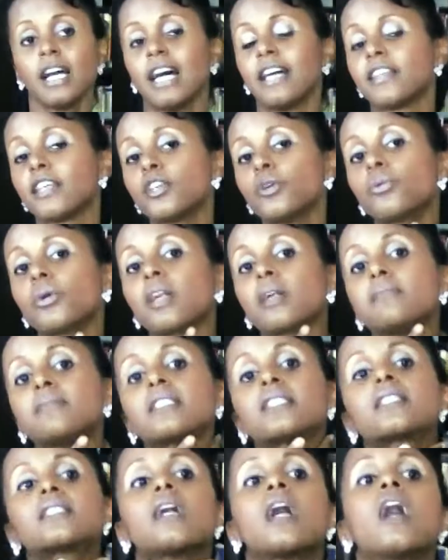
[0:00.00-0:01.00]
And then you want to
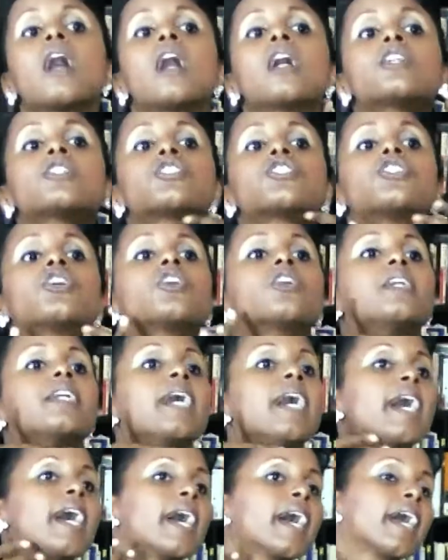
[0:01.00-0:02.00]
massage your
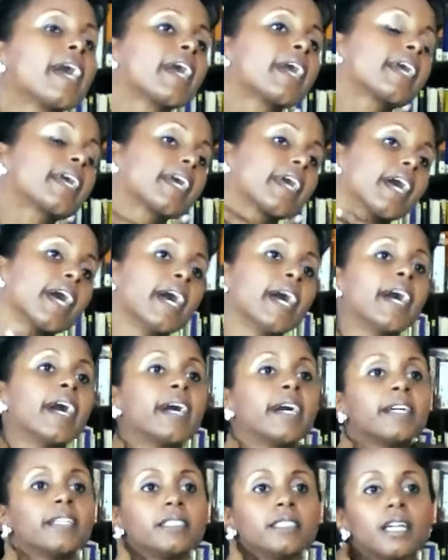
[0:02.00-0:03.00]
neck
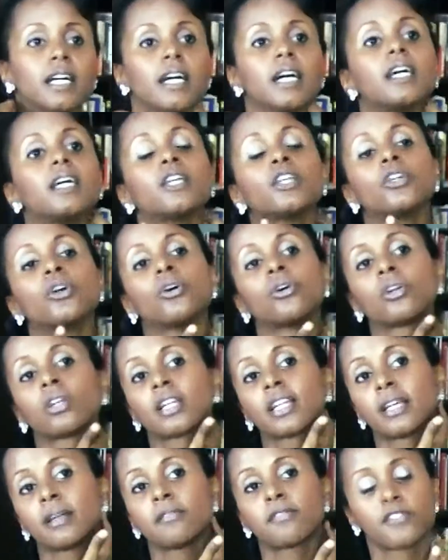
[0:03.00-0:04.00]
and your
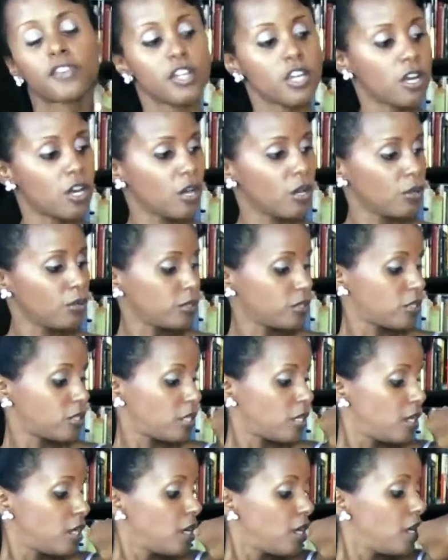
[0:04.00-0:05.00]
lymph
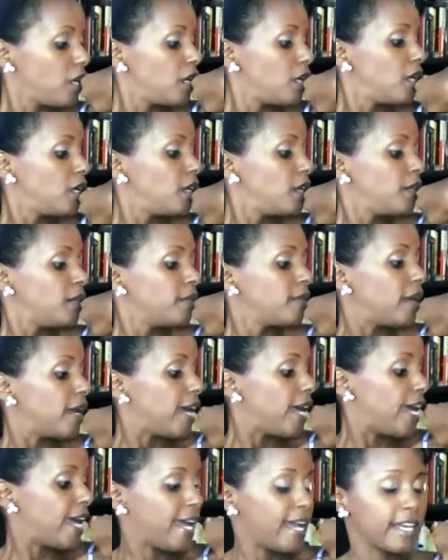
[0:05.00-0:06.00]
nodes
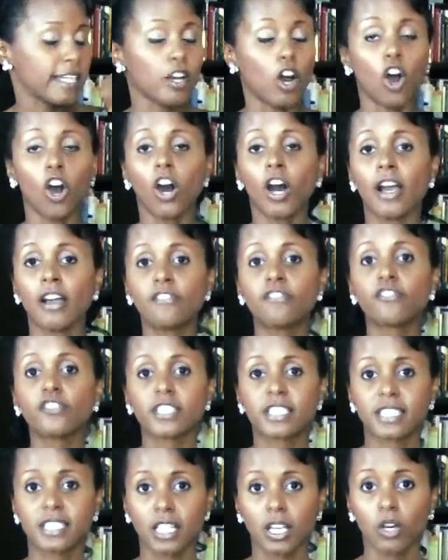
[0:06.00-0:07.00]
and
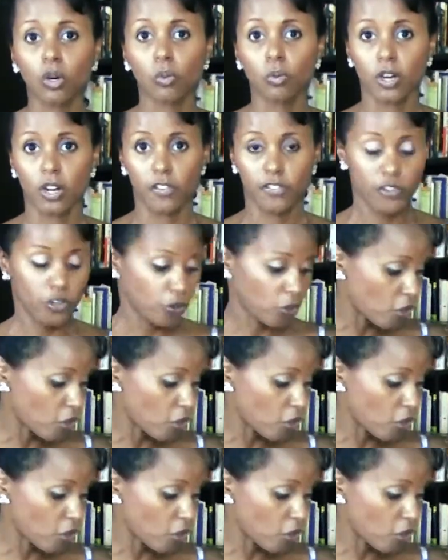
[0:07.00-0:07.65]
every single one of your